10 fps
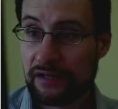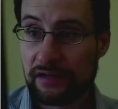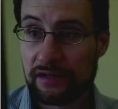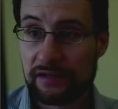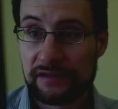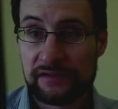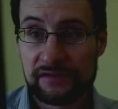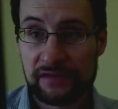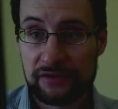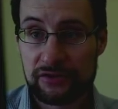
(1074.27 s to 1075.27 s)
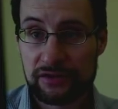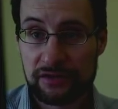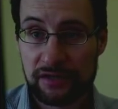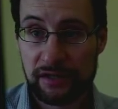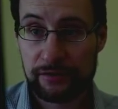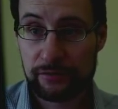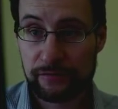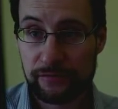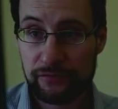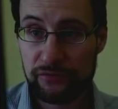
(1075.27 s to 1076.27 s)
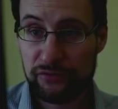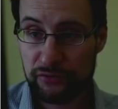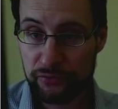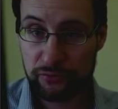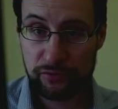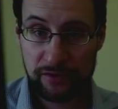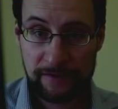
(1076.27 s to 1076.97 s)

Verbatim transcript: uh, such kind of new